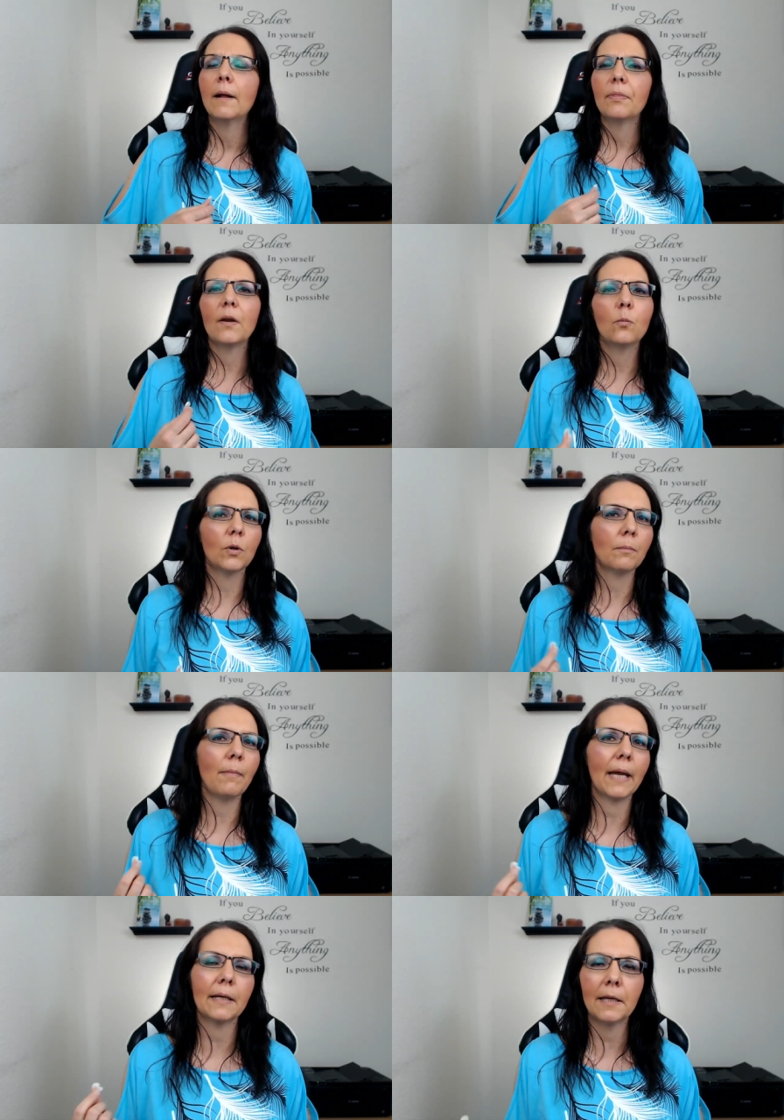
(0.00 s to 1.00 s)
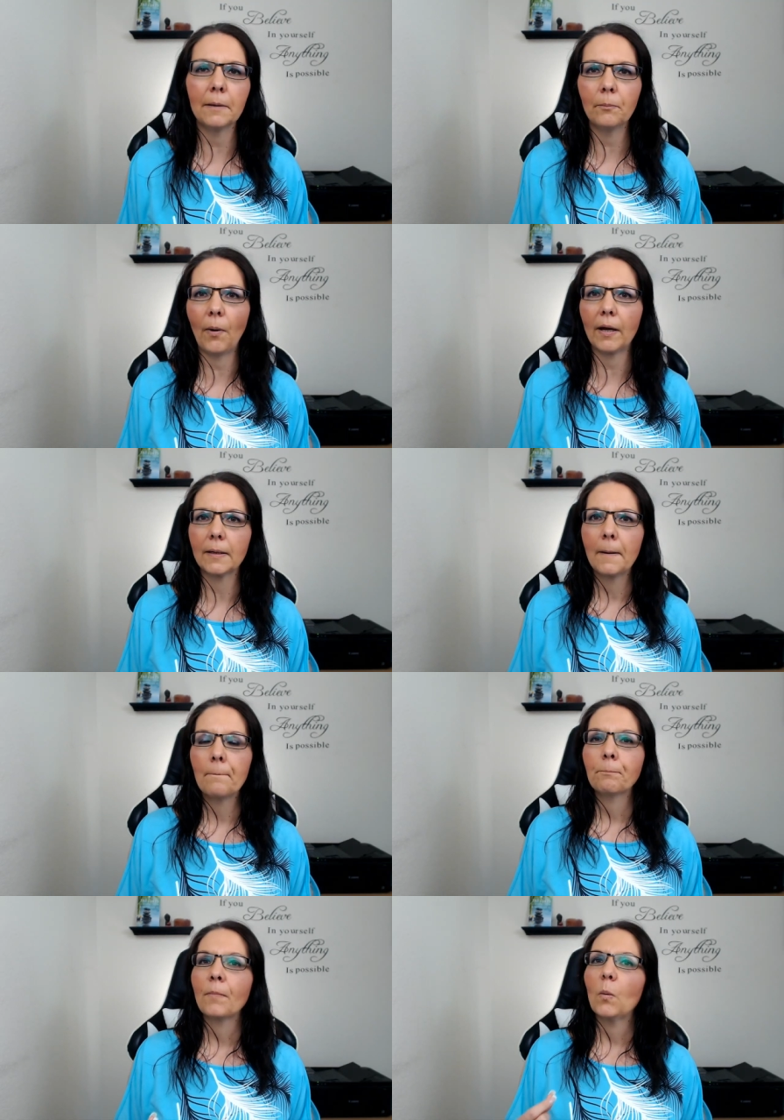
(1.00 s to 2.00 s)
that will make an impact.
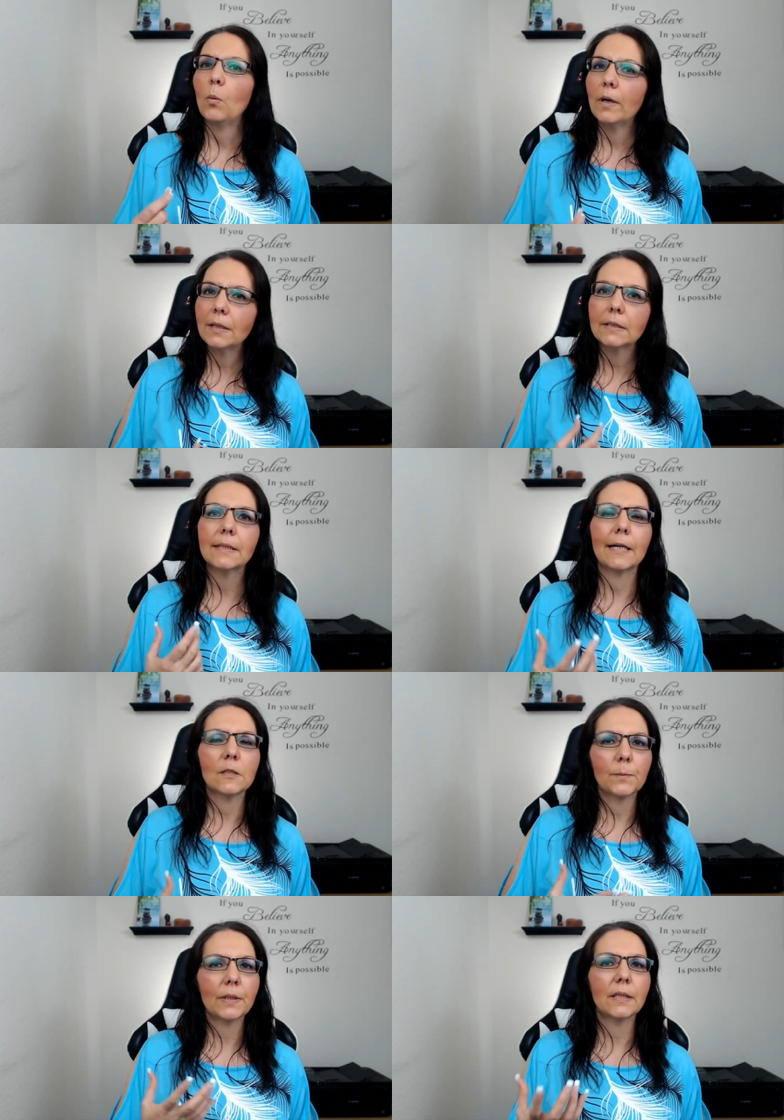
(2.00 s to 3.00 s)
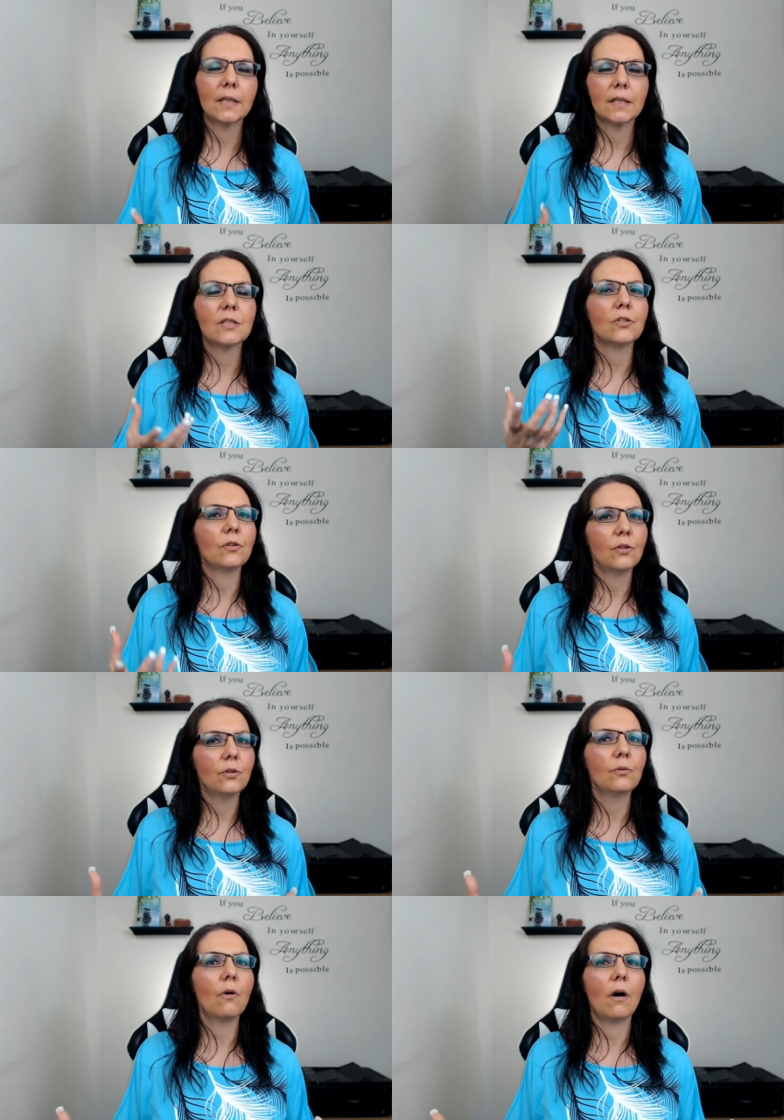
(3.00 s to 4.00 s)
Well, that's because
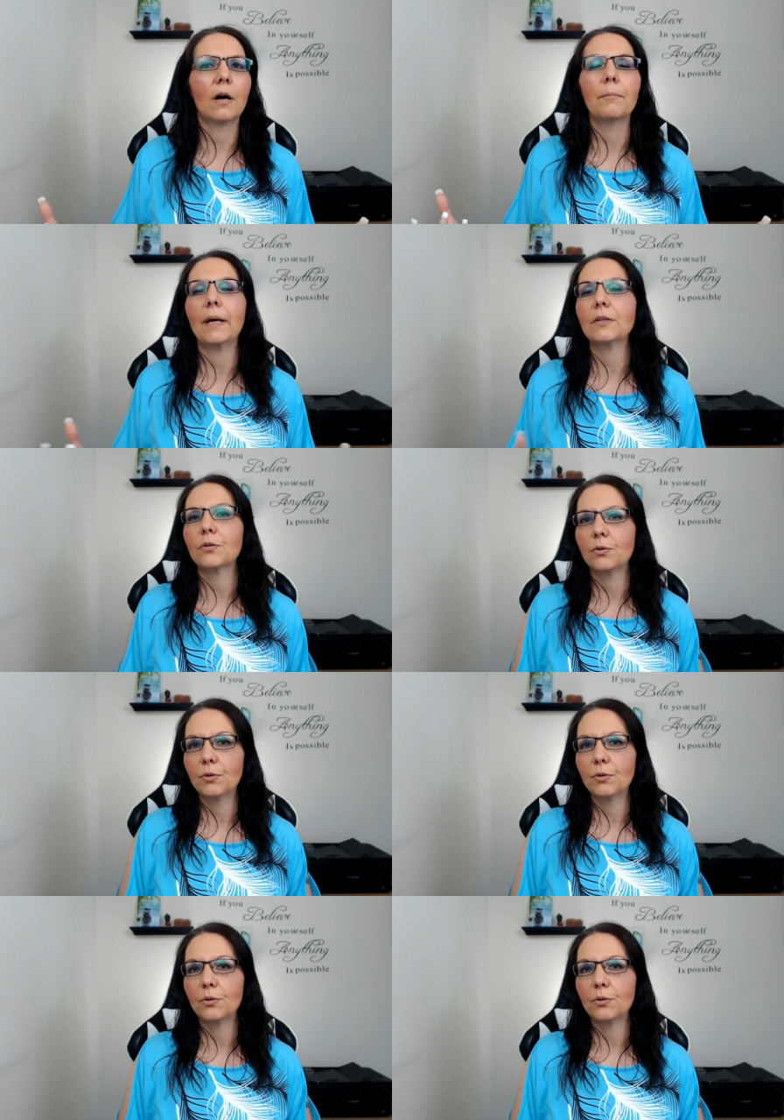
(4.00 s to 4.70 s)
you are meant to do